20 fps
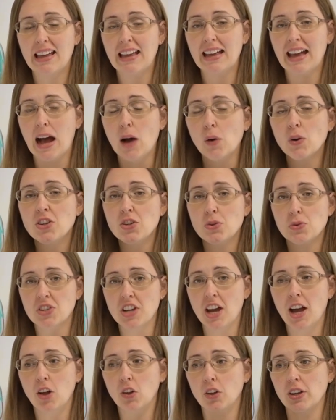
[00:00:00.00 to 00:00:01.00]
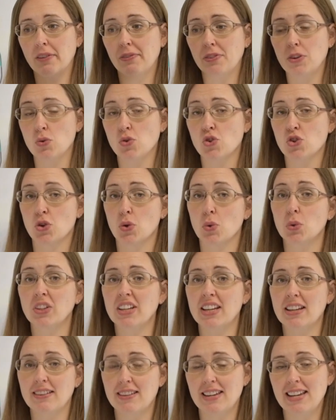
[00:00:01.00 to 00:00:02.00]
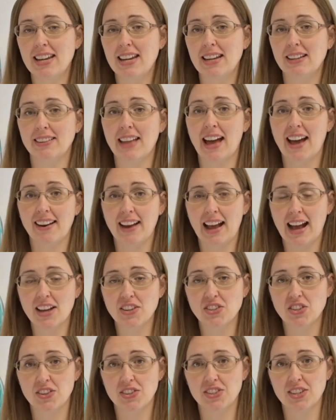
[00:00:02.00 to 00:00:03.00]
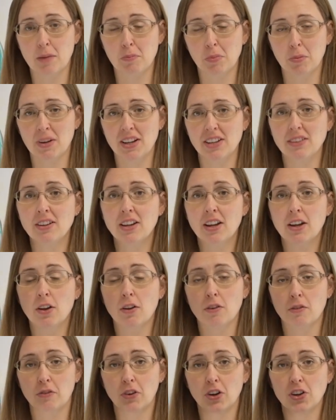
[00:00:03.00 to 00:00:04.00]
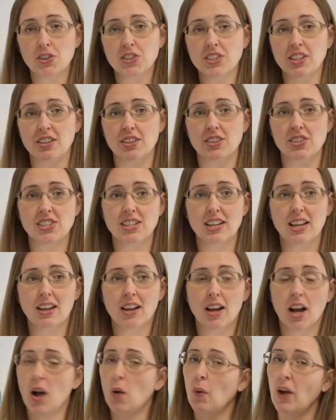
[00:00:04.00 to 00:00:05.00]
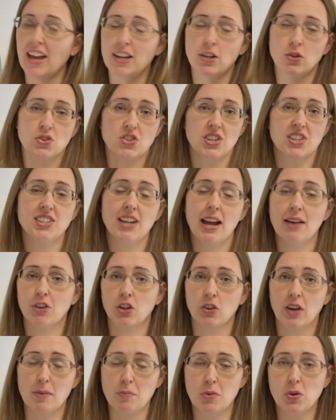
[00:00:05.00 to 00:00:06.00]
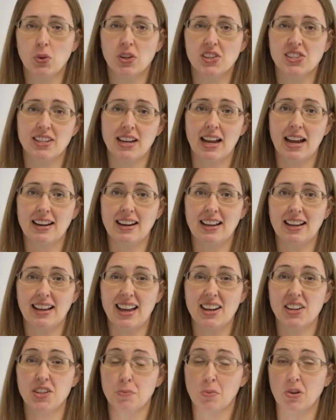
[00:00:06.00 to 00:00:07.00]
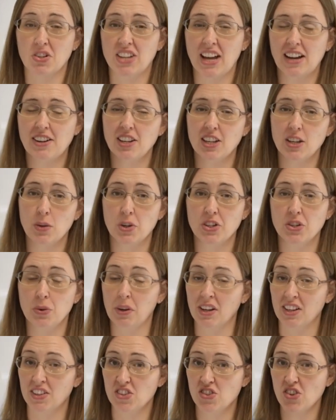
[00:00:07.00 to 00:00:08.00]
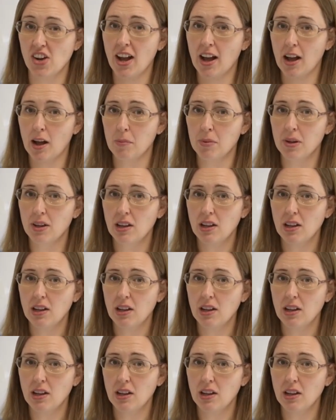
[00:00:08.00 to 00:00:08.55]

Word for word: How can you tell if you truly need that acid supplement versus, oh, hey, you just have a great mucus lining and it's protecting you and doing its job?